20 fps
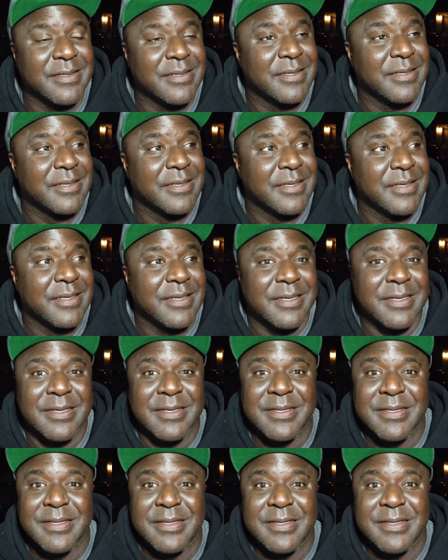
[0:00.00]

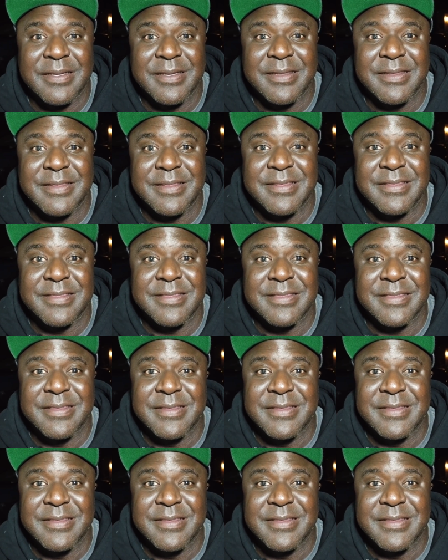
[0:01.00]
Nobody speaks.